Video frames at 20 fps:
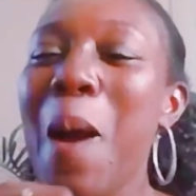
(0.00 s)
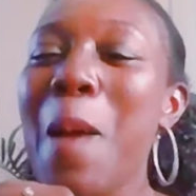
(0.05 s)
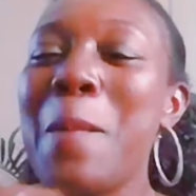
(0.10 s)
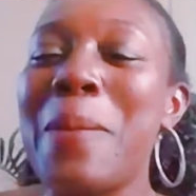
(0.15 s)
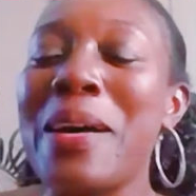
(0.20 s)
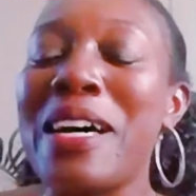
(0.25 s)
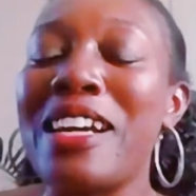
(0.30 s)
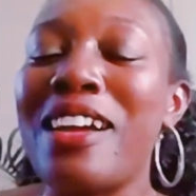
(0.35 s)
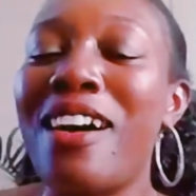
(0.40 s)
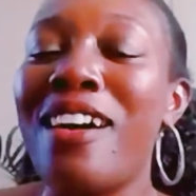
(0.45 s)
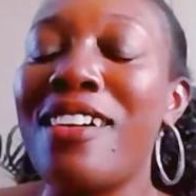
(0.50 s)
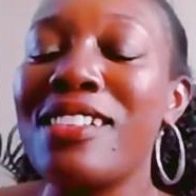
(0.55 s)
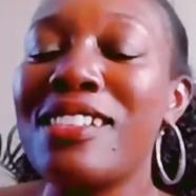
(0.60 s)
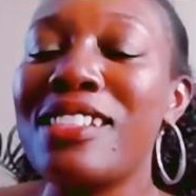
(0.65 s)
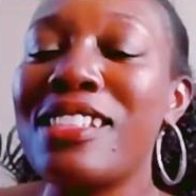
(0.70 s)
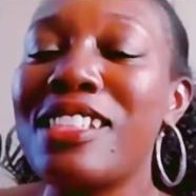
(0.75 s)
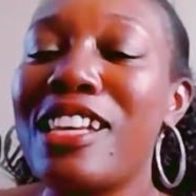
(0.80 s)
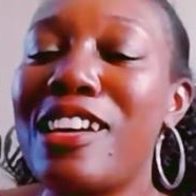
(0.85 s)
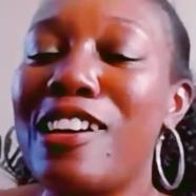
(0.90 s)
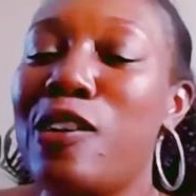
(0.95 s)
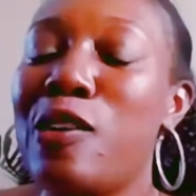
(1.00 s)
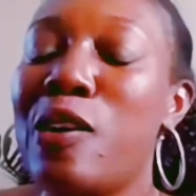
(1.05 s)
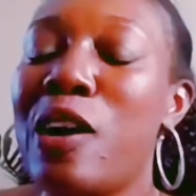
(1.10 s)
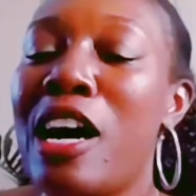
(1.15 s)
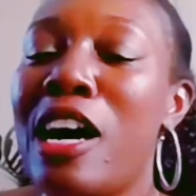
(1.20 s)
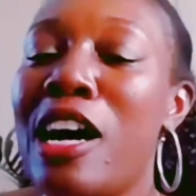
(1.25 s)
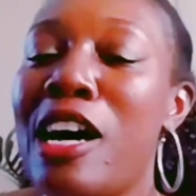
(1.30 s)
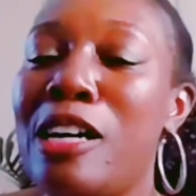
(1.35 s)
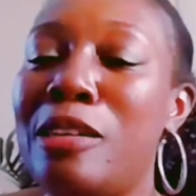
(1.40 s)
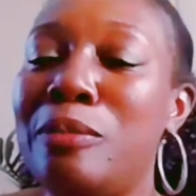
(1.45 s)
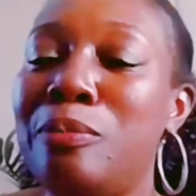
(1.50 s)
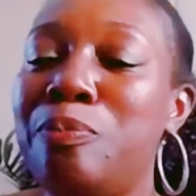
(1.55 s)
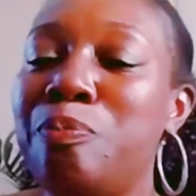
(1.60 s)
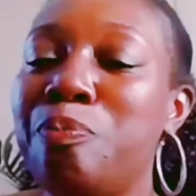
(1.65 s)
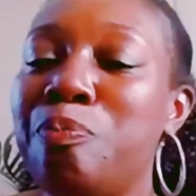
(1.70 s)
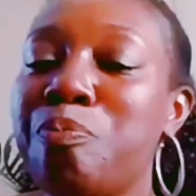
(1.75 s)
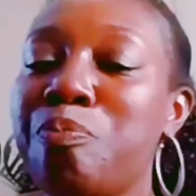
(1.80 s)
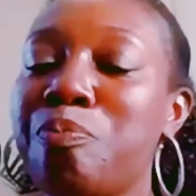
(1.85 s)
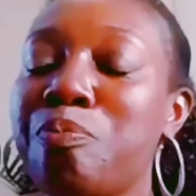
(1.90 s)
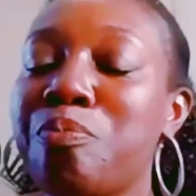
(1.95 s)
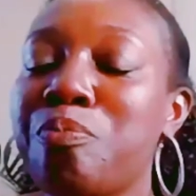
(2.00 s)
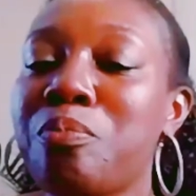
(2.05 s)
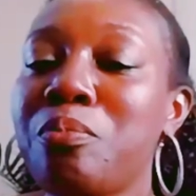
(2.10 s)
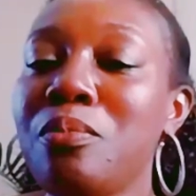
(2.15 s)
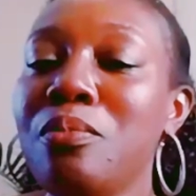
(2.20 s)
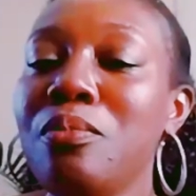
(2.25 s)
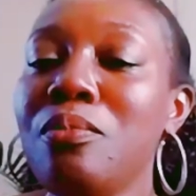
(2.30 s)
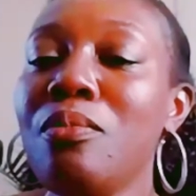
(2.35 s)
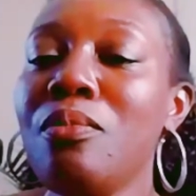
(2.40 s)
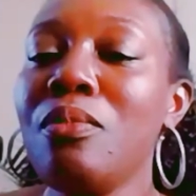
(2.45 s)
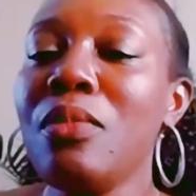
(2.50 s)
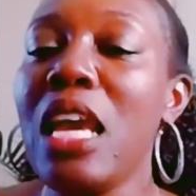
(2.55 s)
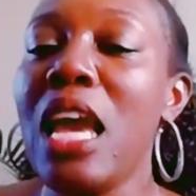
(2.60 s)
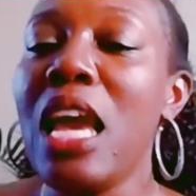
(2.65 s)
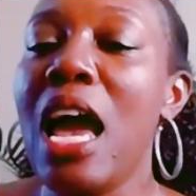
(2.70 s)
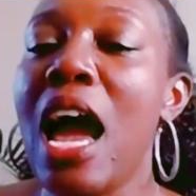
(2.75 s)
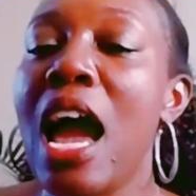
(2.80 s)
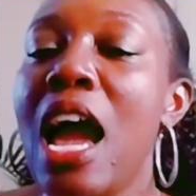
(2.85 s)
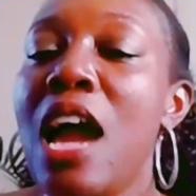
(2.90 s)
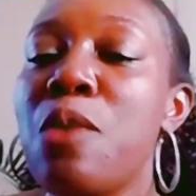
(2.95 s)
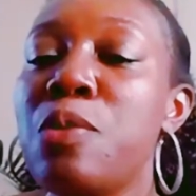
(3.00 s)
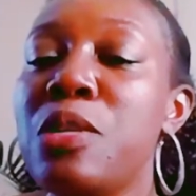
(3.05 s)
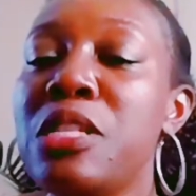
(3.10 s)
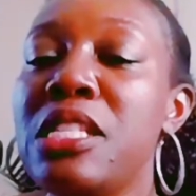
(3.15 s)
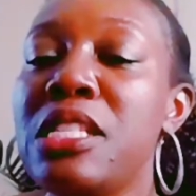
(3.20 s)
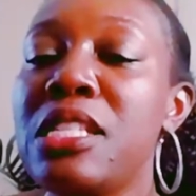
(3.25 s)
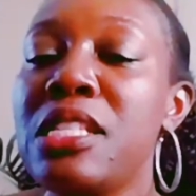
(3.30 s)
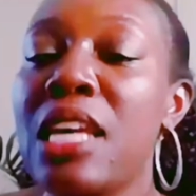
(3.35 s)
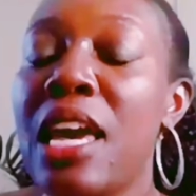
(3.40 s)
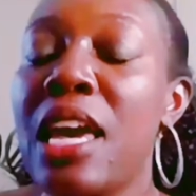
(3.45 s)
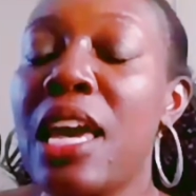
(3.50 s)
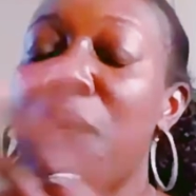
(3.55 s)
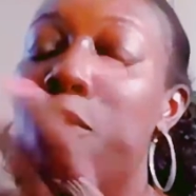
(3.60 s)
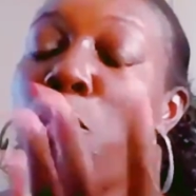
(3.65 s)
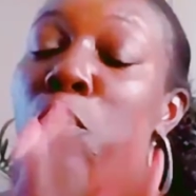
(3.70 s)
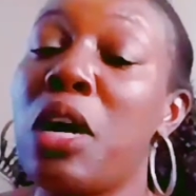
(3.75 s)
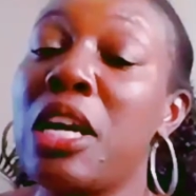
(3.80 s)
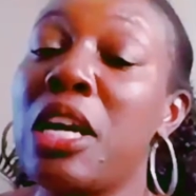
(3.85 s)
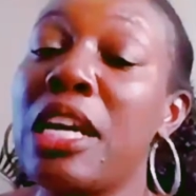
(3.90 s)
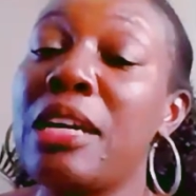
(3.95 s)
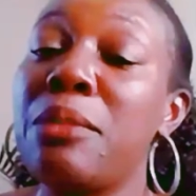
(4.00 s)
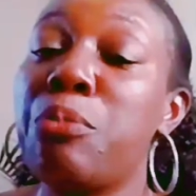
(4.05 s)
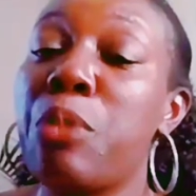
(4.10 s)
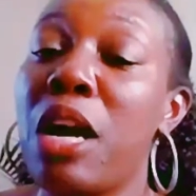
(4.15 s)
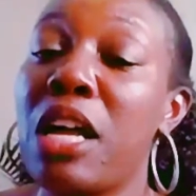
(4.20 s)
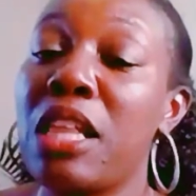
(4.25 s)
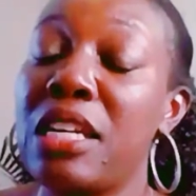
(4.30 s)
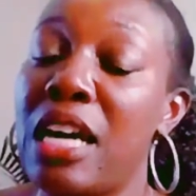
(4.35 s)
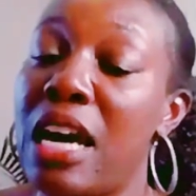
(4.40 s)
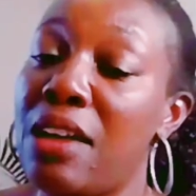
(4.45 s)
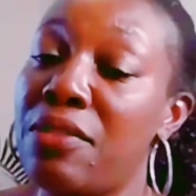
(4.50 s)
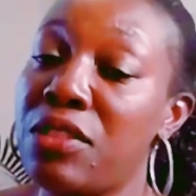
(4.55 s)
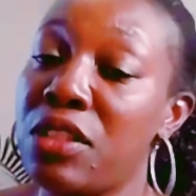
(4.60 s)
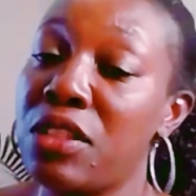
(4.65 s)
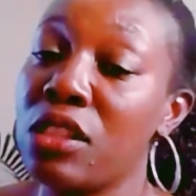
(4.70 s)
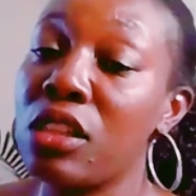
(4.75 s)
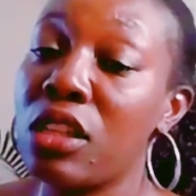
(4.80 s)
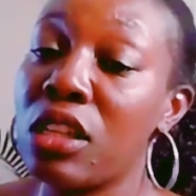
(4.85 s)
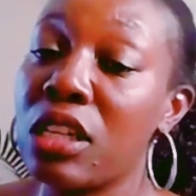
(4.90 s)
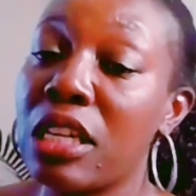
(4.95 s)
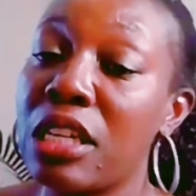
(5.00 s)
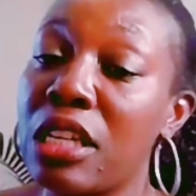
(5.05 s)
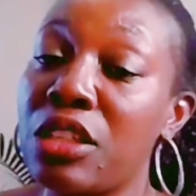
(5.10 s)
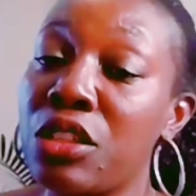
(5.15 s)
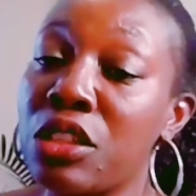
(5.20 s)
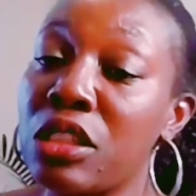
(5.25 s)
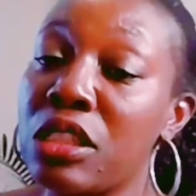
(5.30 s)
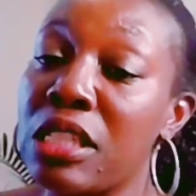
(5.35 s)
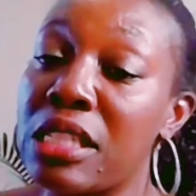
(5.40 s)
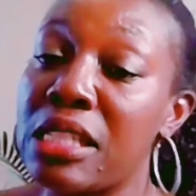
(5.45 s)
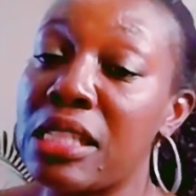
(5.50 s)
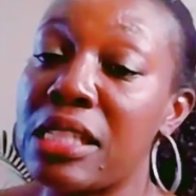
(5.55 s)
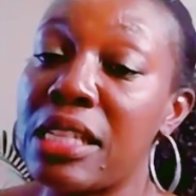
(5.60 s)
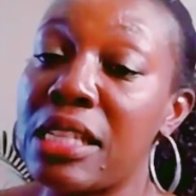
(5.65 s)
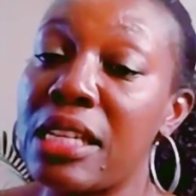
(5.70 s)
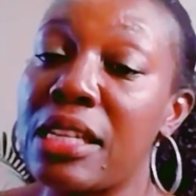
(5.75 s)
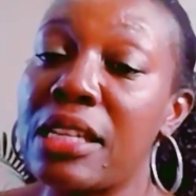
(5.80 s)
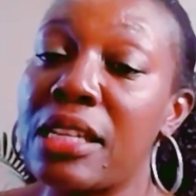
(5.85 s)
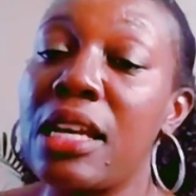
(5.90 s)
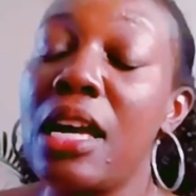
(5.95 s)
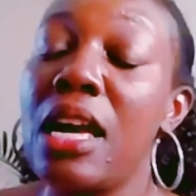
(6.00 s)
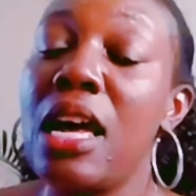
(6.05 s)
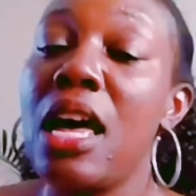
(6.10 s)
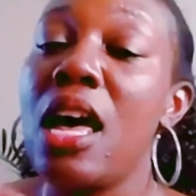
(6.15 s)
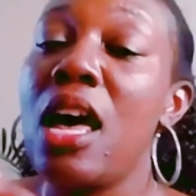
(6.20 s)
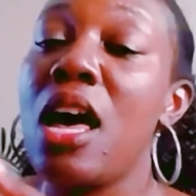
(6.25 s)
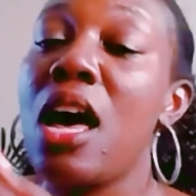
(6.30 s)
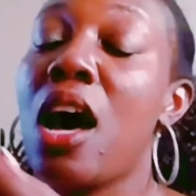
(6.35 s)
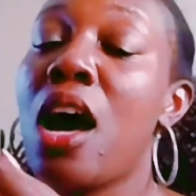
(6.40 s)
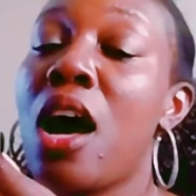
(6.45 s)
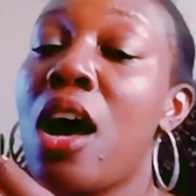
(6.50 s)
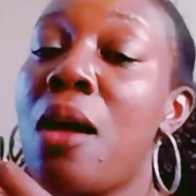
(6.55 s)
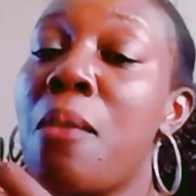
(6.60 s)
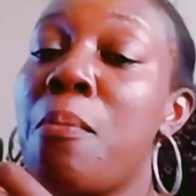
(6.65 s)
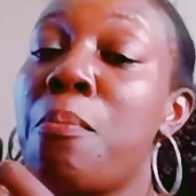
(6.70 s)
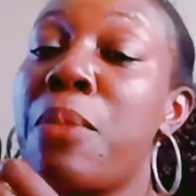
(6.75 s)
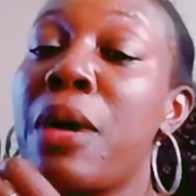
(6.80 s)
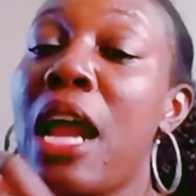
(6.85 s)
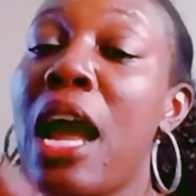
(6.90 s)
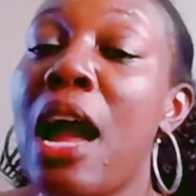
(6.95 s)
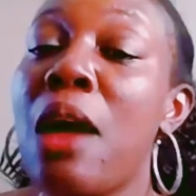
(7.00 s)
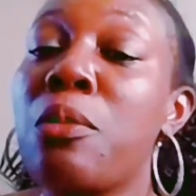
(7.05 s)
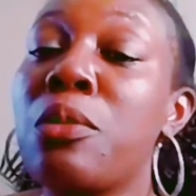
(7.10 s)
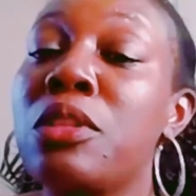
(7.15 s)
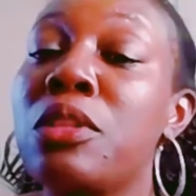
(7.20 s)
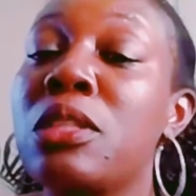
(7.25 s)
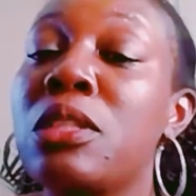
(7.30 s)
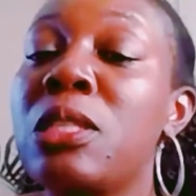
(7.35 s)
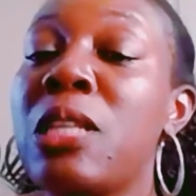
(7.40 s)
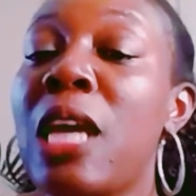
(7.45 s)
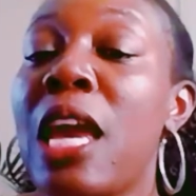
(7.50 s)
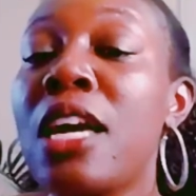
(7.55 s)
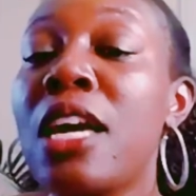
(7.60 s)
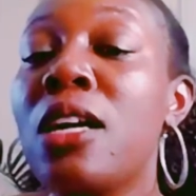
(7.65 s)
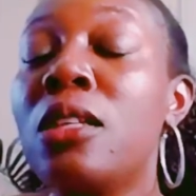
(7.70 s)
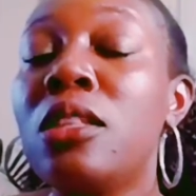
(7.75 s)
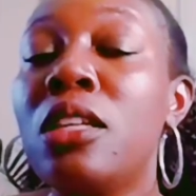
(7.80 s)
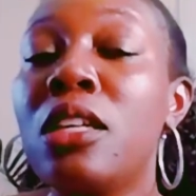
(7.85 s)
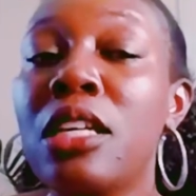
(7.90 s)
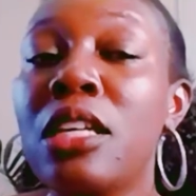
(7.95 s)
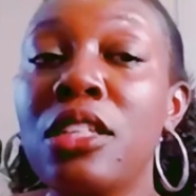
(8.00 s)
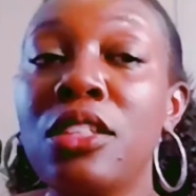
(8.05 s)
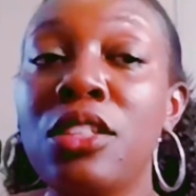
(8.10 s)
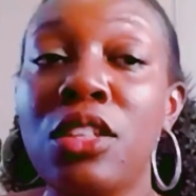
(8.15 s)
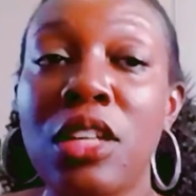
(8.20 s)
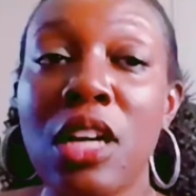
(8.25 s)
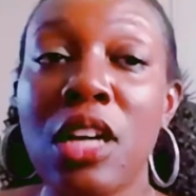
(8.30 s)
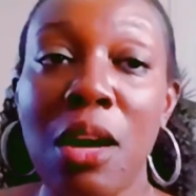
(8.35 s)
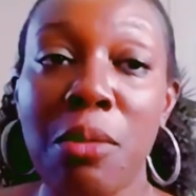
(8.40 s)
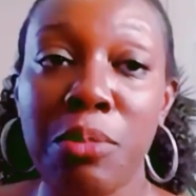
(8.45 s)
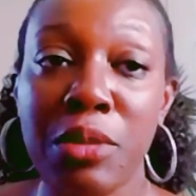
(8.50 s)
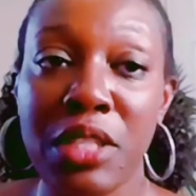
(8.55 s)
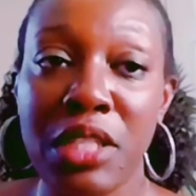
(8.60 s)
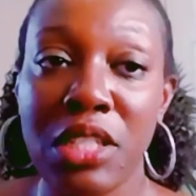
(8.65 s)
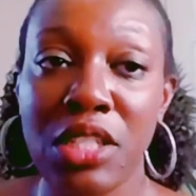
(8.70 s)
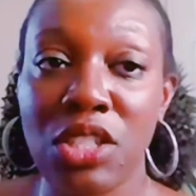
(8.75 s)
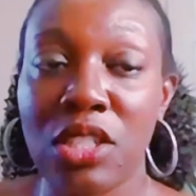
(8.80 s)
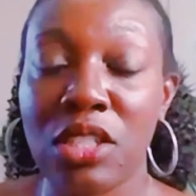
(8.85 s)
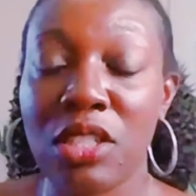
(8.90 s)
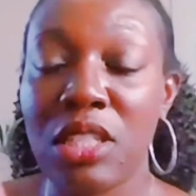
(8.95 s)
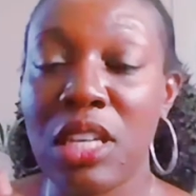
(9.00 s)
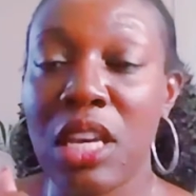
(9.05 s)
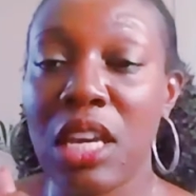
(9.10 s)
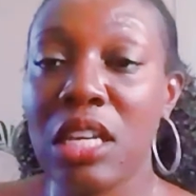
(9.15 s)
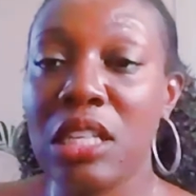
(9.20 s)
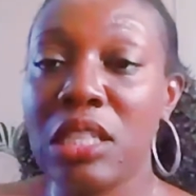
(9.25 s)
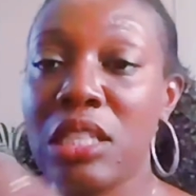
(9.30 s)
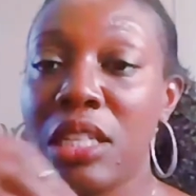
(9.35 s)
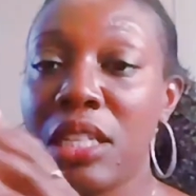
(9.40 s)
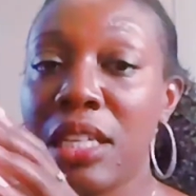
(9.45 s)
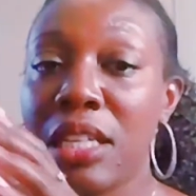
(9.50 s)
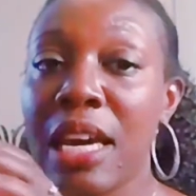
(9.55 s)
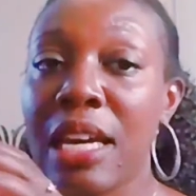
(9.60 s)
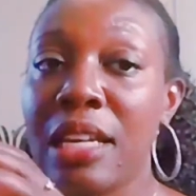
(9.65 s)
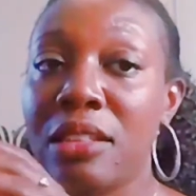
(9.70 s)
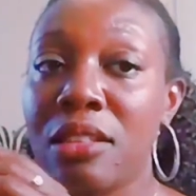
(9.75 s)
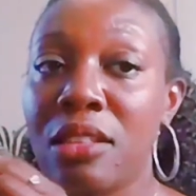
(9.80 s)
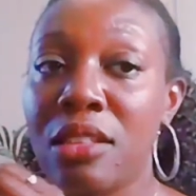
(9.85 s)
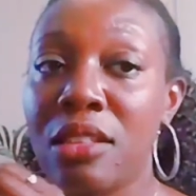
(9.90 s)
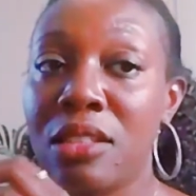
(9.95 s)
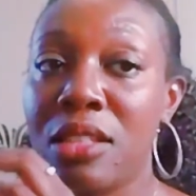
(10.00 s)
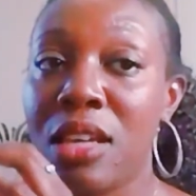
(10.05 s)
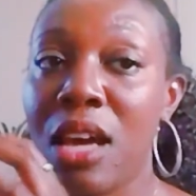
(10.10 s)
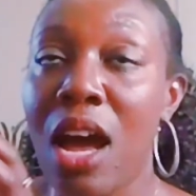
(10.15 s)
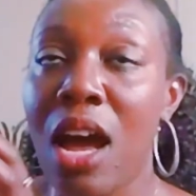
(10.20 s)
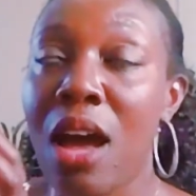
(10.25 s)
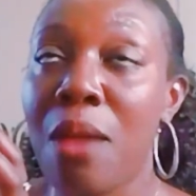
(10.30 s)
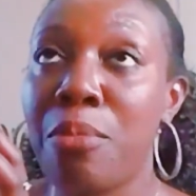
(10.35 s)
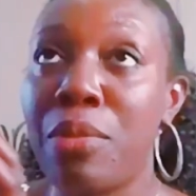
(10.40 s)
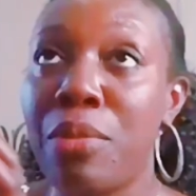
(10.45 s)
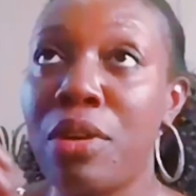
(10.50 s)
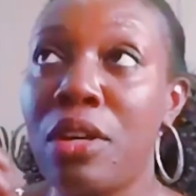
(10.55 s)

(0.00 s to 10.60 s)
But also, um, I would say one, I probably have to look at your listing, um, but I would take a look at your competition, take a look at the top